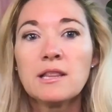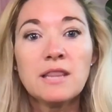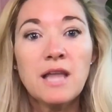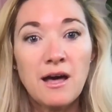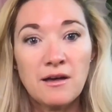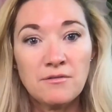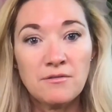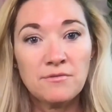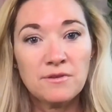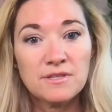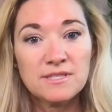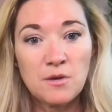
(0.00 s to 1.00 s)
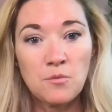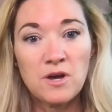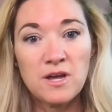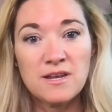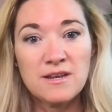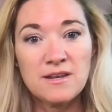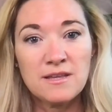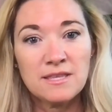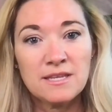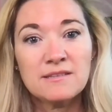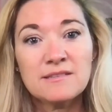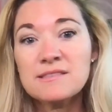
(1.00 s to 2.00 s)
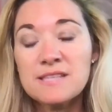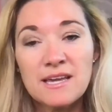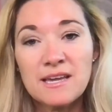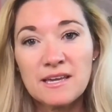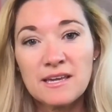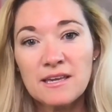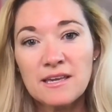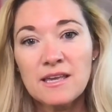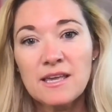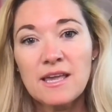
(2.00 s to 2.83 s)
love someone that is sick